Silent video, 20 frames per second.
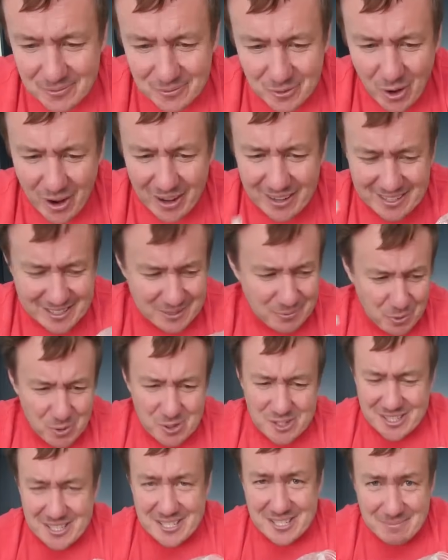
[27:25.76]
Right, let's
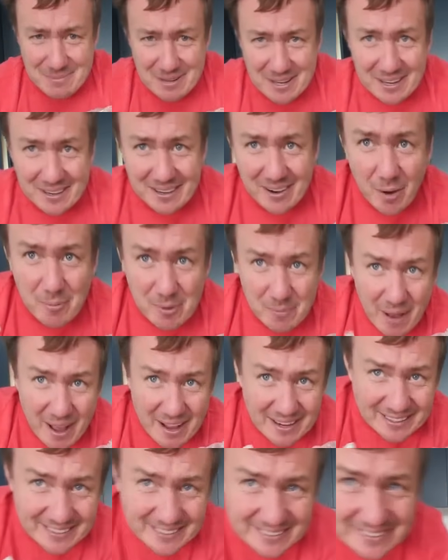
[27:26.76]
watch this a minute. I'll be back.